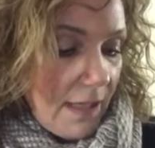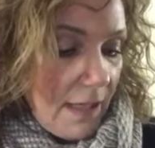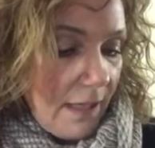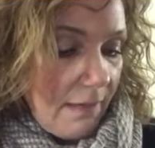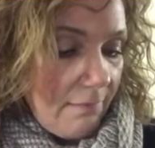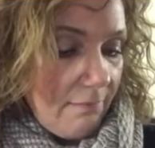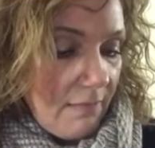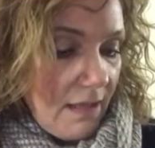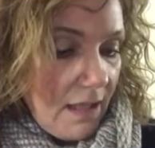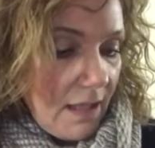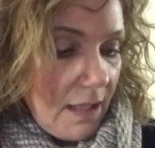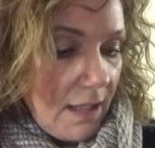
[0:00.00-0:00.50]

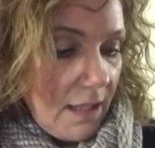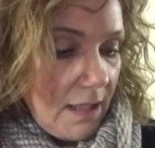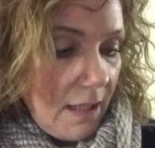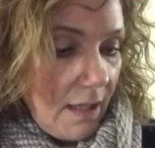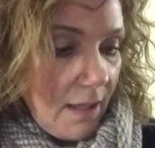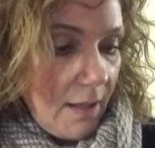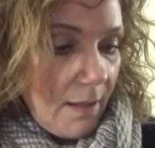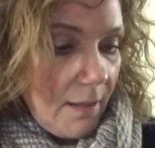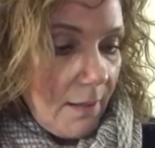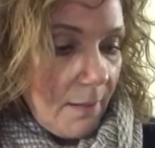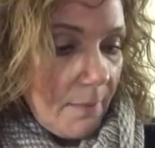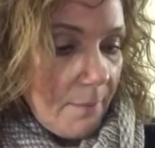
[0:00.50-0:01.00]
And then
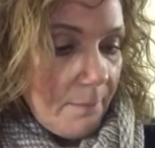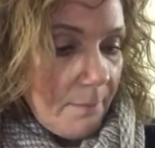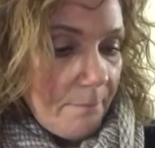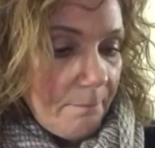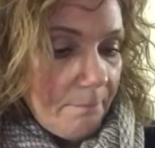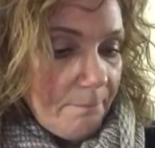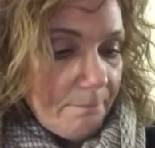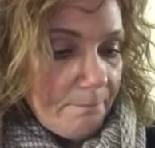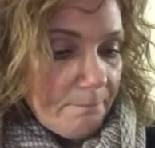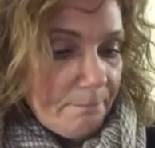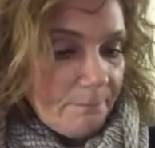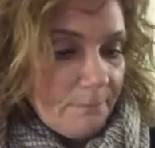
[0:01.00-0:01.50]

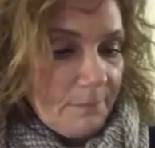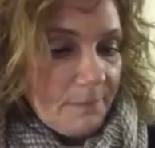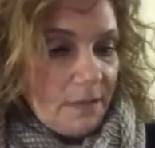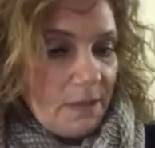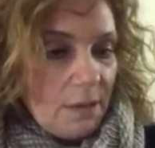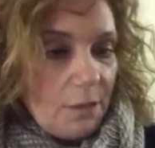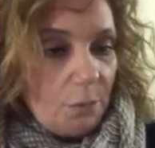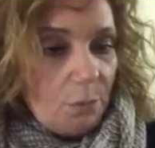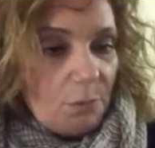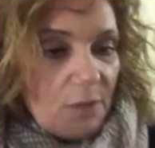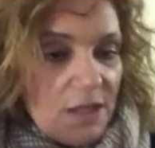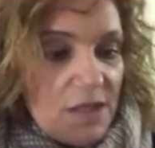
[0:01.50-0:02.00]

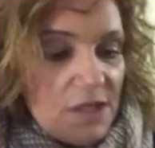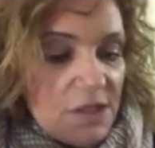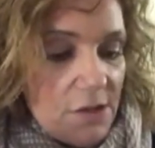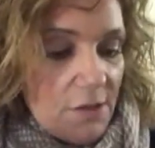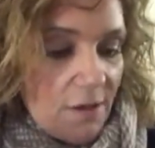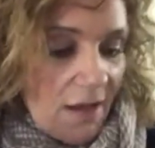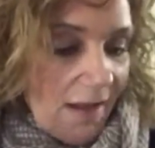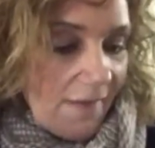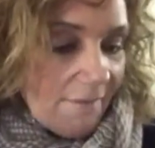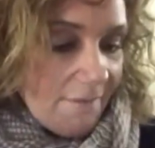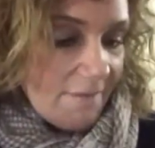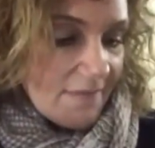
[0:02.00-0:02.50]
once
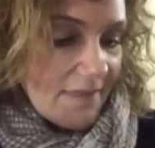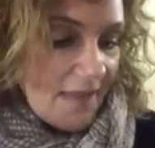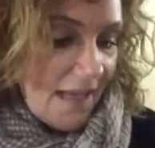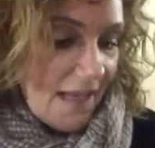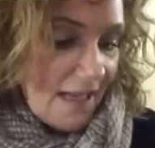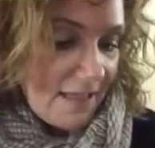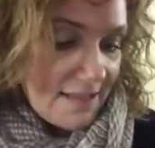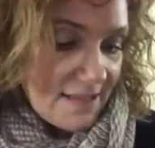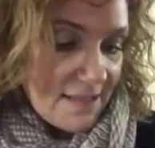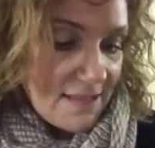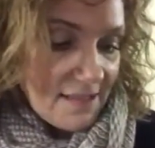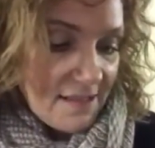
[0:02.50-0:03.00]
you have
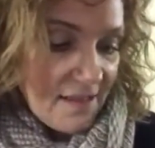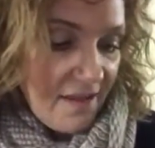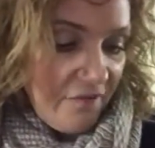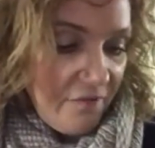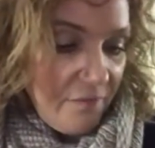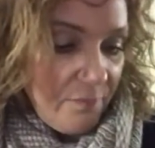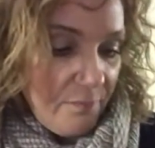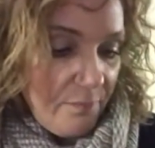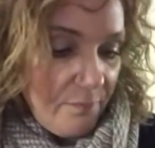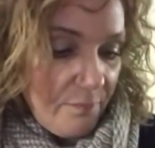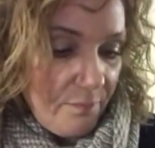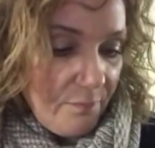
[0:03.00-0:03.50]
that
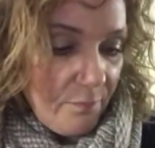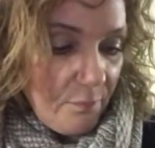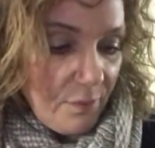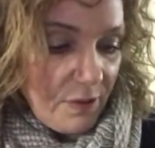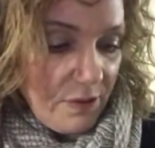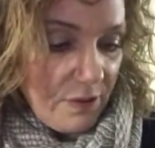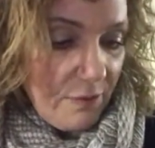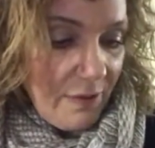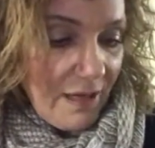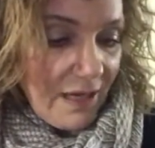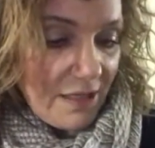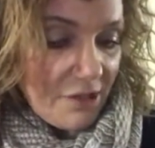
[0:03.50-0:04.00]
stuff,
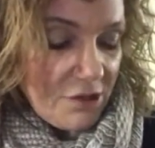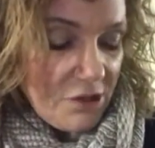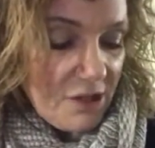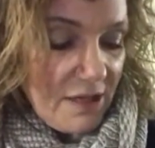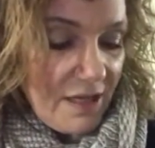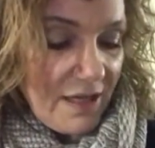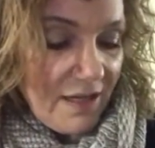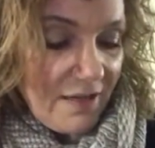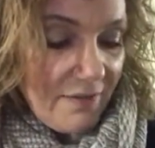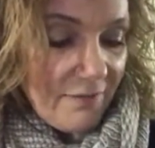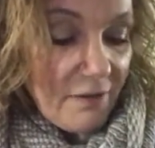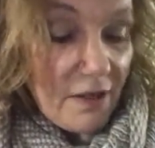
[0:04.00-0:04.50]
when you
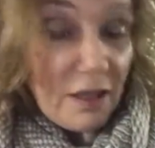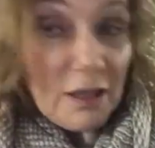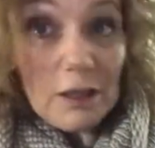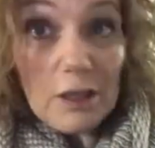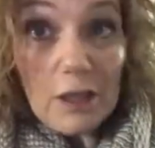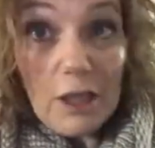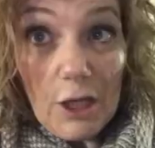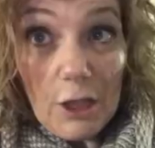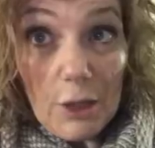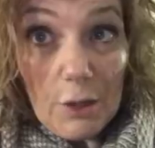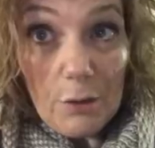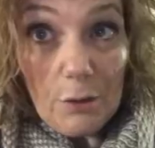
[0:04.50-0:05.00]
actually have a
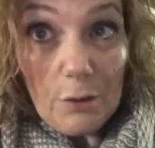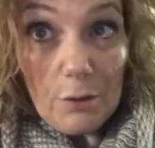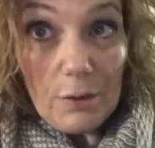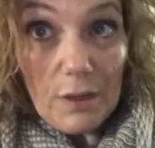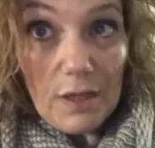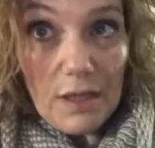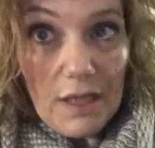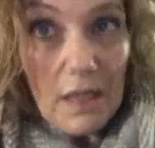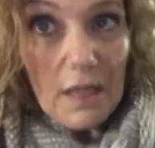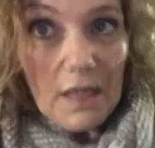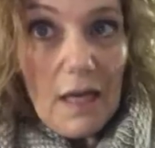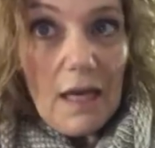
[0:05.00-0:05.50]

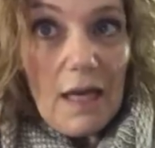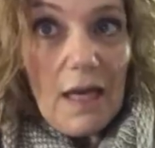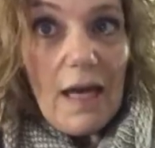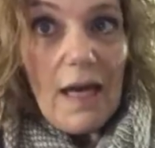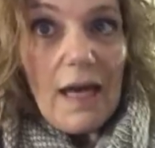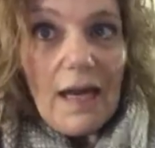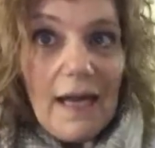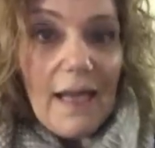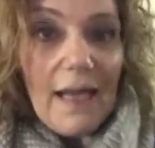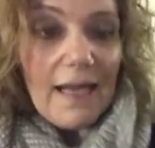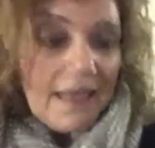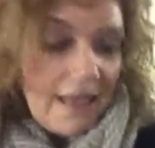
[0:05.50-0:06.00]
load
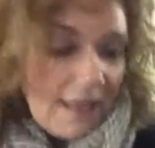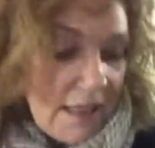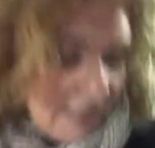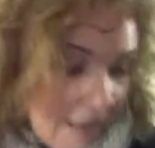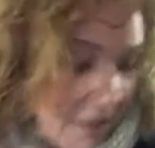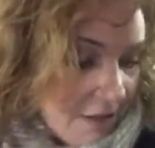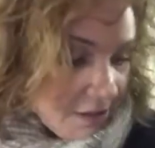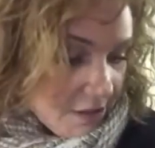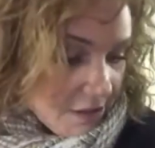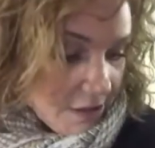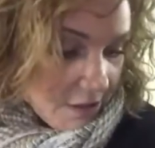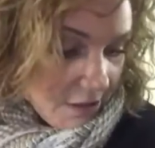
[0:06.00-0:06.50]

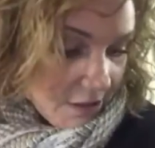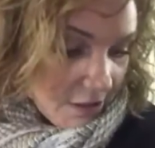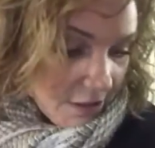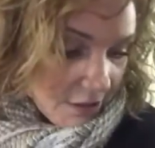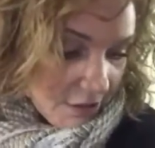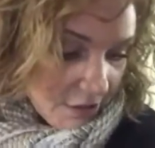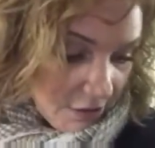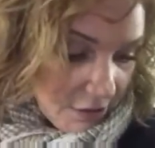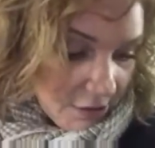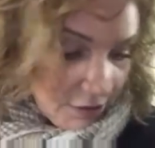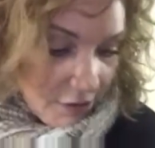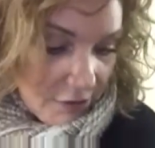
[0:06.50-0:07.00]
and
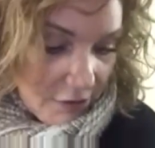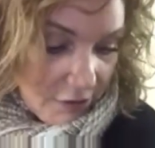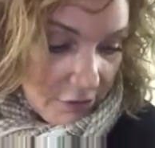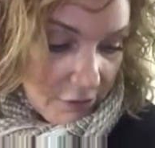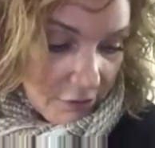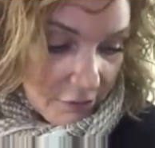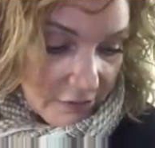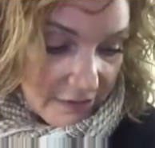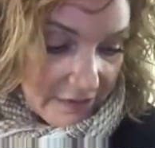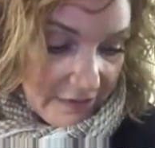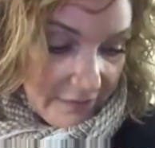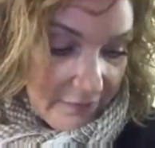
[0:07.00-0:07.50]

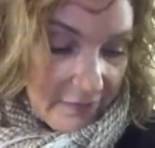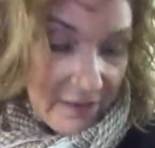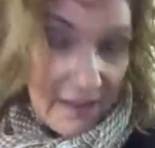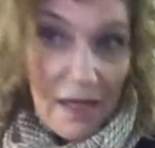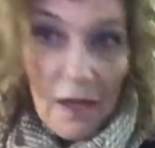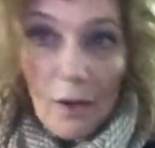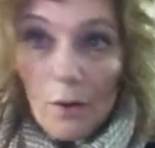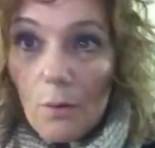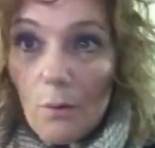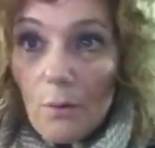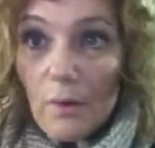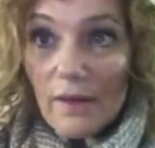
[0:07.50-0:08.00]
you're leaving
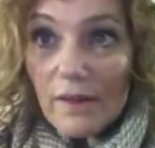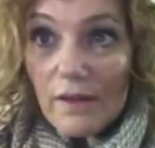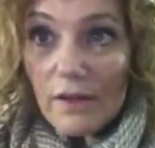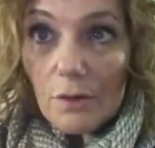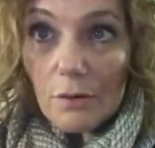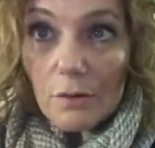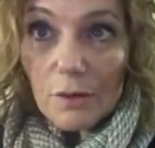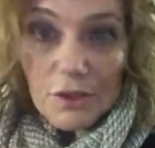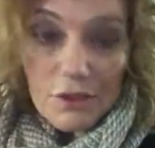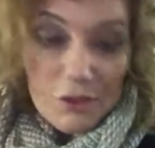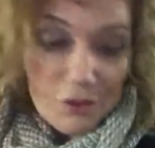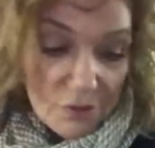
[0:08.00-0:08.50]
out with
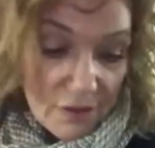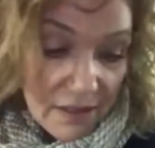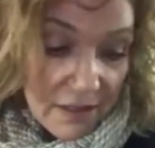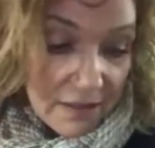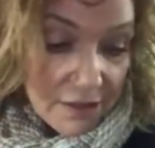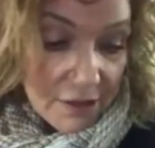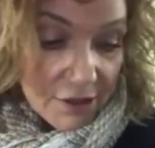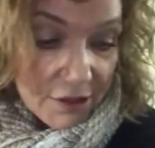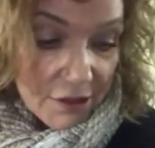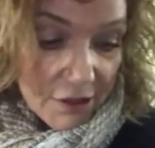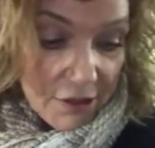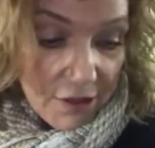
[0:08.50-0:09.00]
your
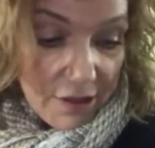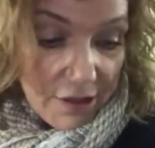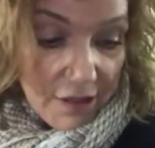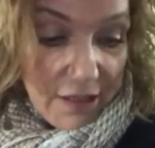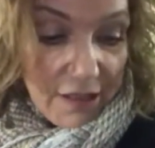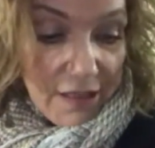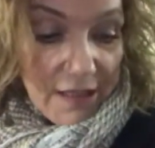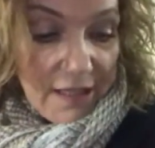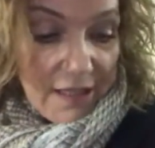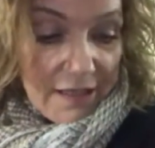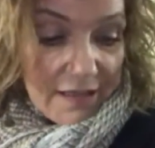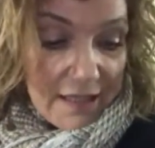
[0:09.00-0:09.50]
trailer,
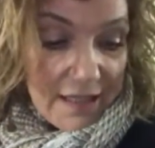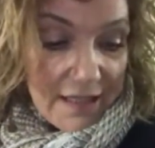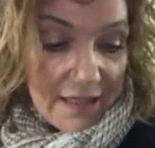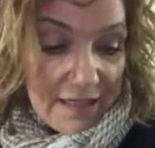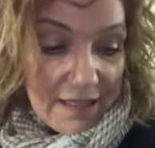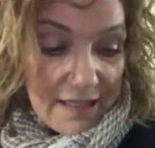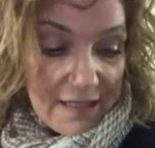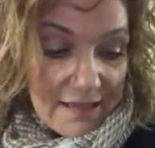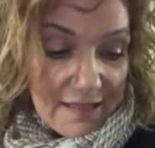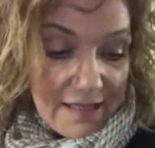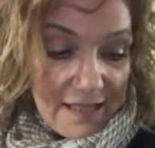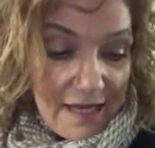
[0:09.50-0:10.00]

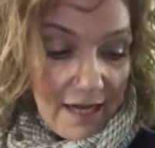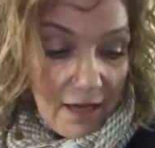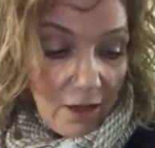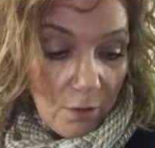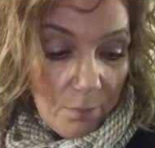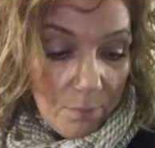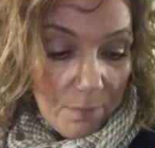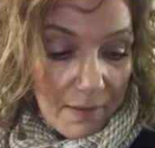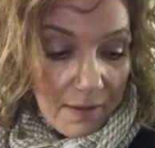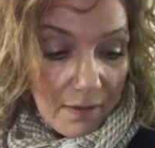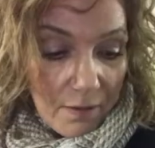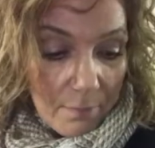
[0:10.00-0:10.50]
then in the
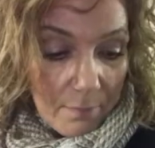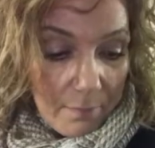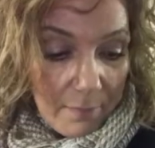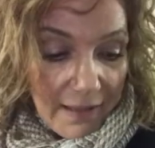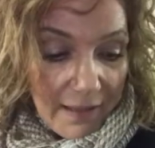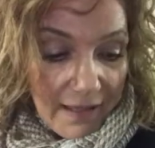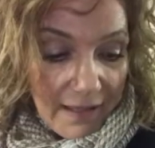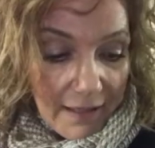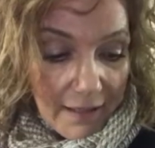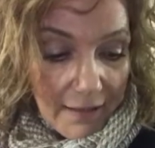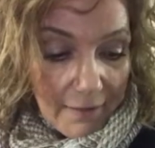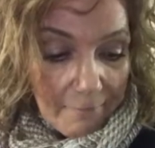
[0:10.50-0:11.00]
outbound
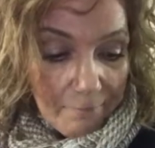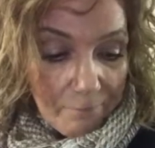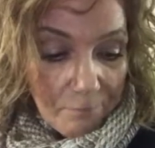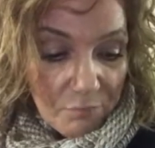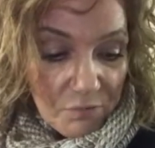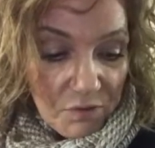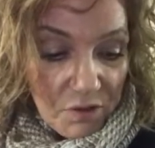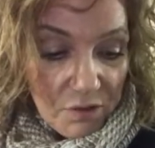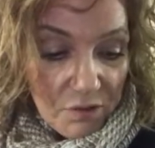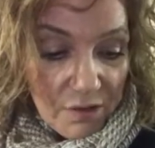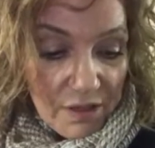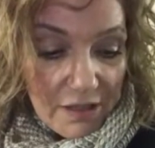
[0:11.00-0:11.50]
bay,
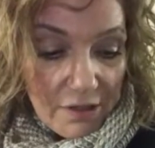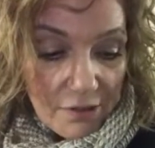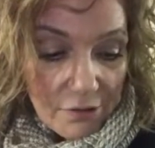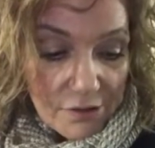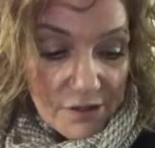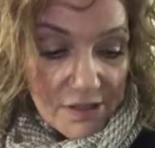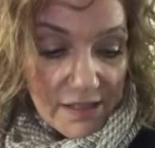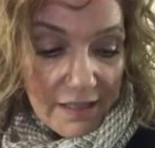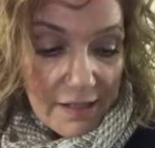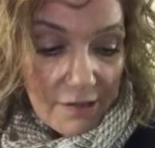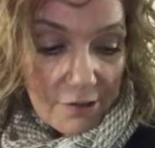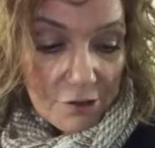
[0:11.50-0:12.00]
you get
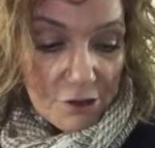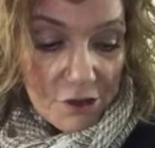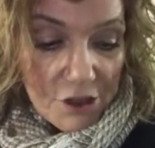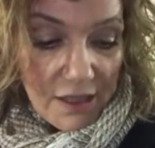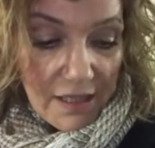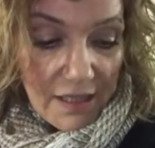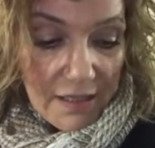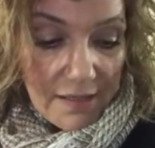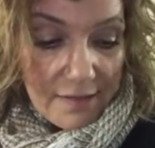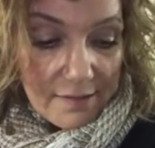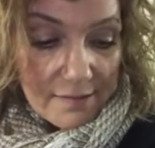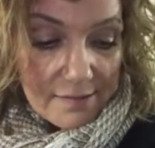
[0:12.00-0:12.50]
your tire
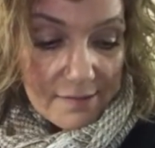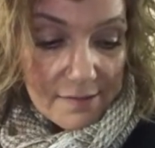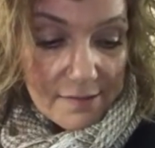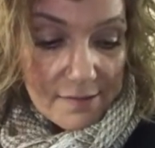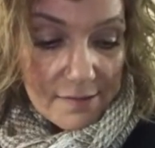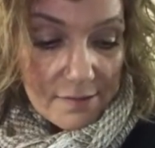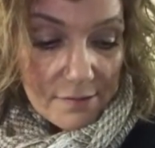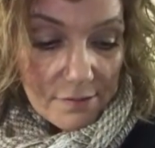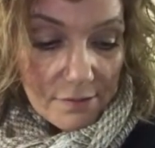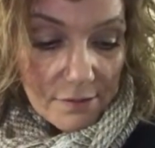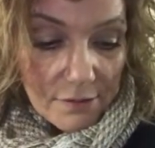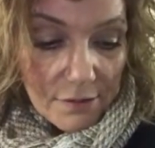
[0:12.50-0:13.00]

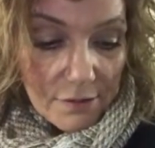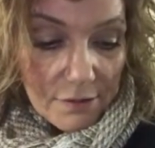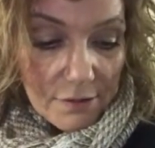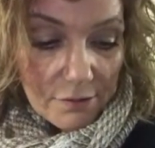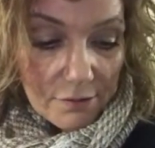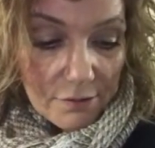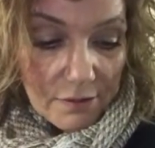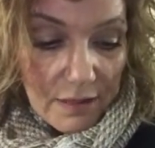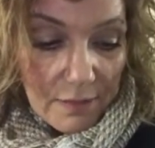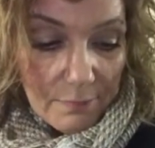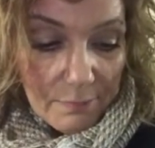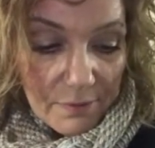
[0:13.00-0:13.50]
chains,
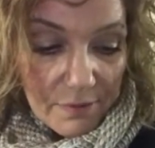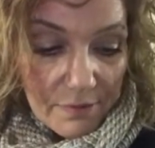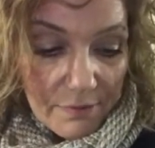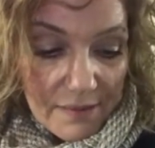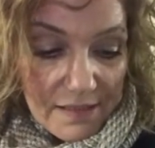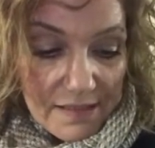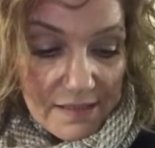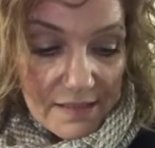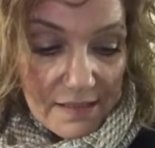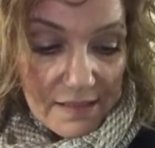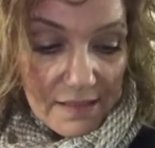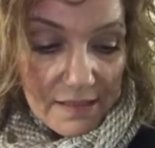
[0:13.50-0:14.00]
your lumper
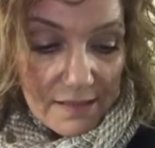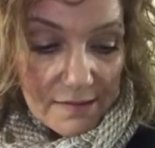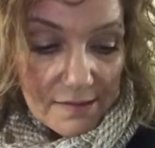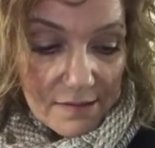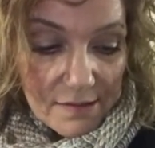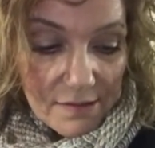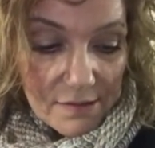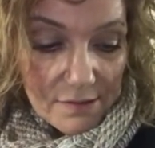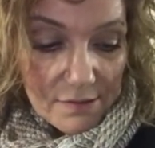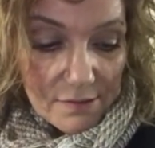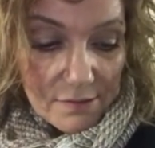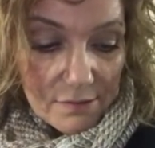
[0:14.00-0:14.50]

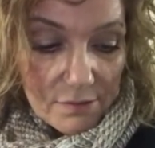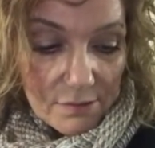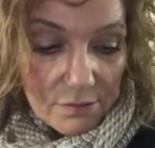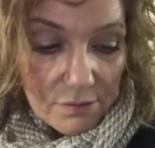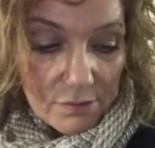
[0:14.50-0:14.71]
receipts,